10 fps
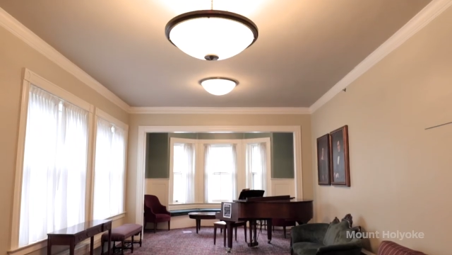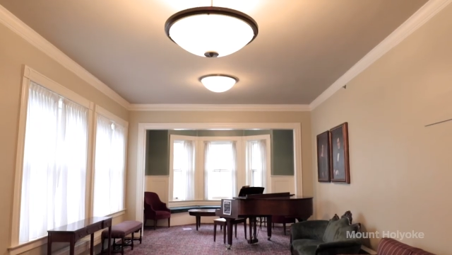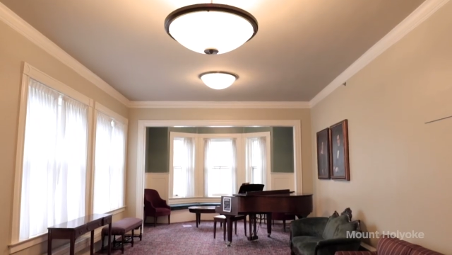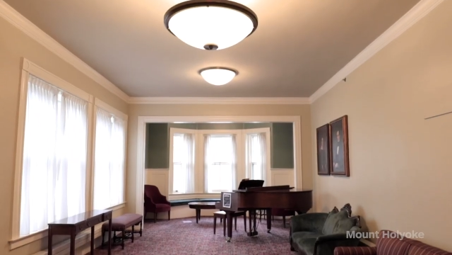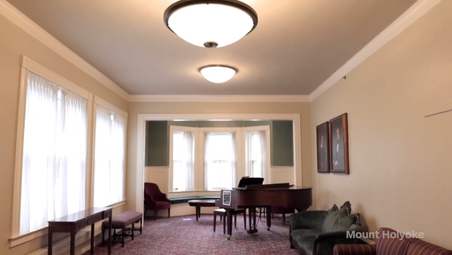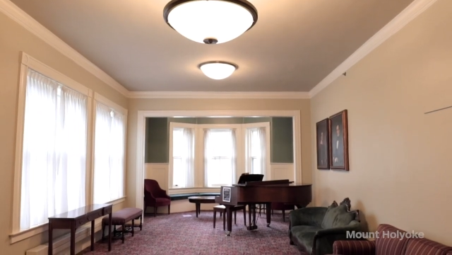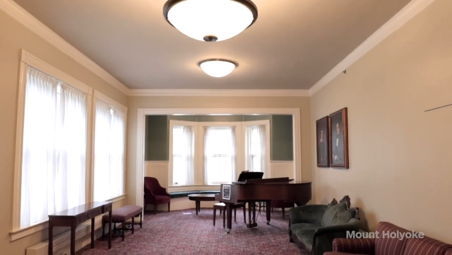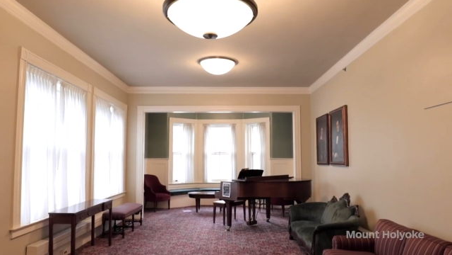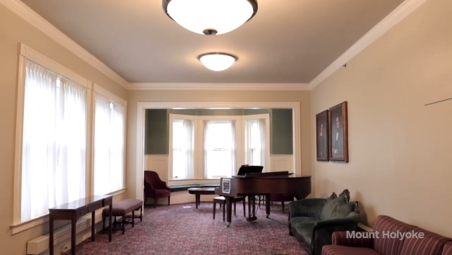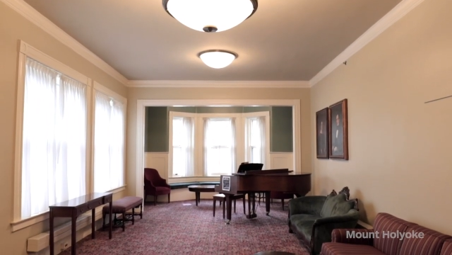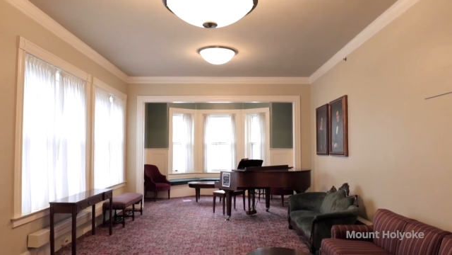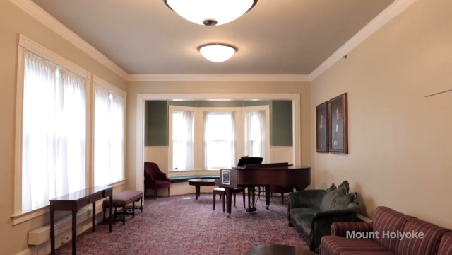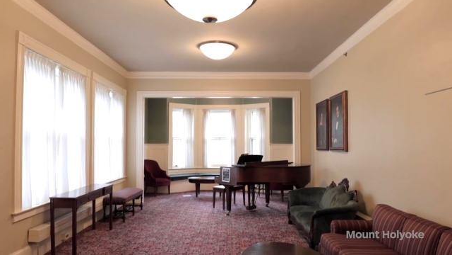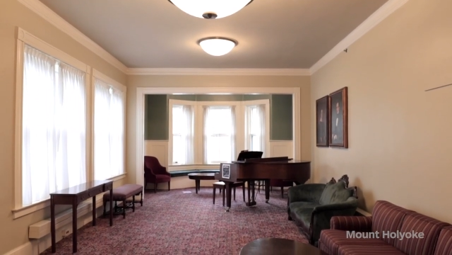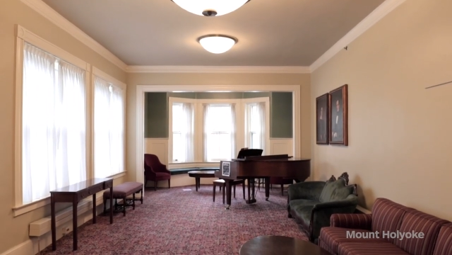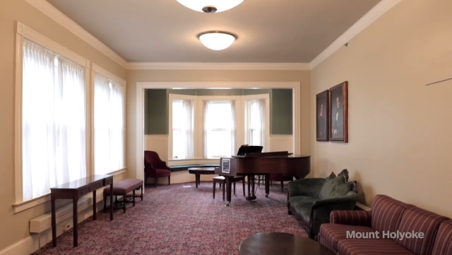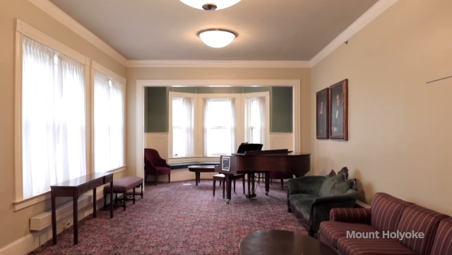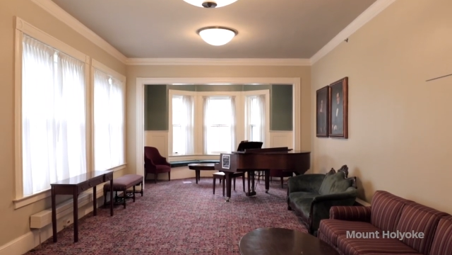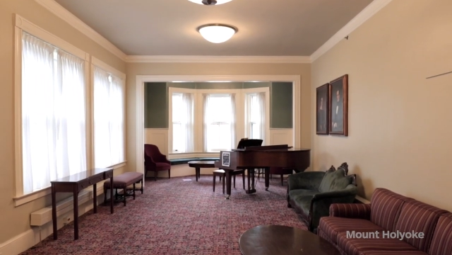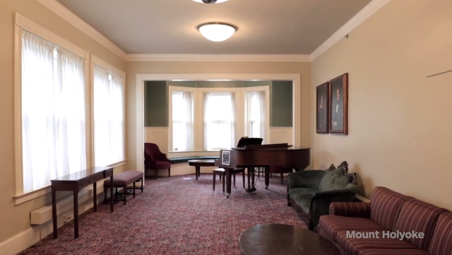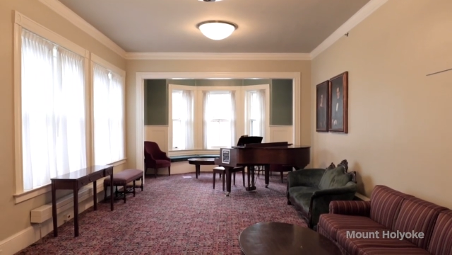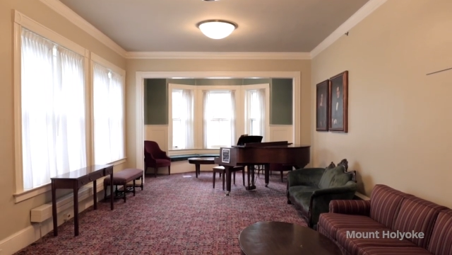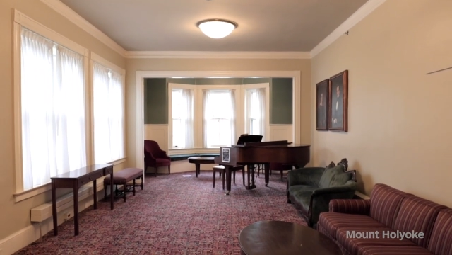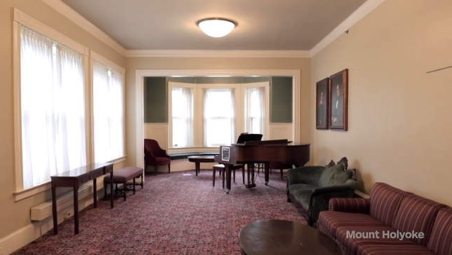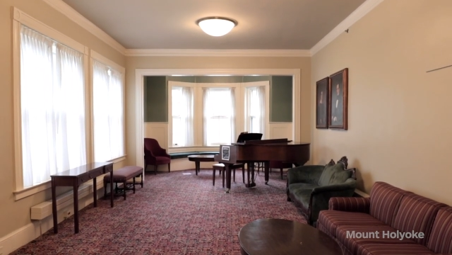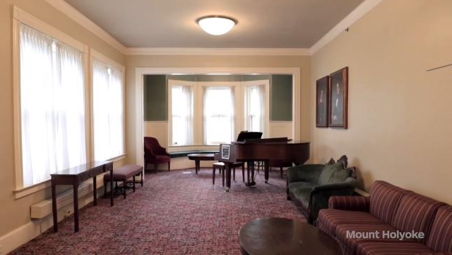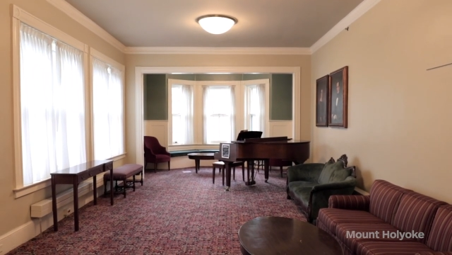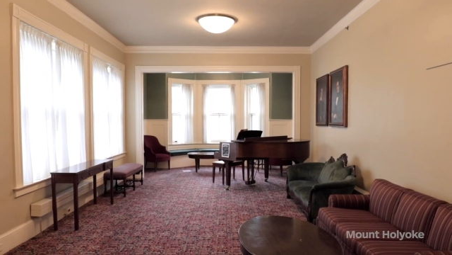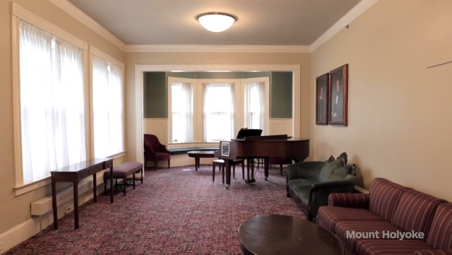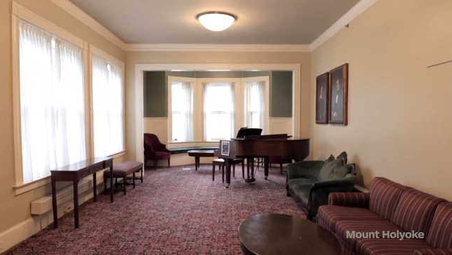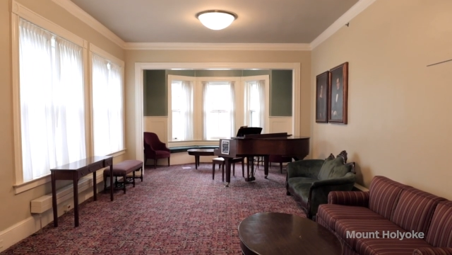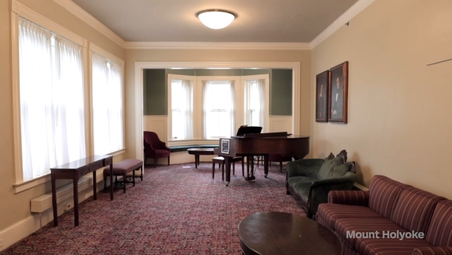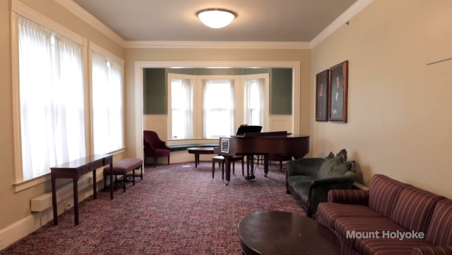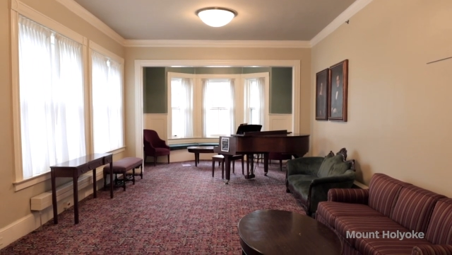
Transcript: No face is visible, so there are no lips to read.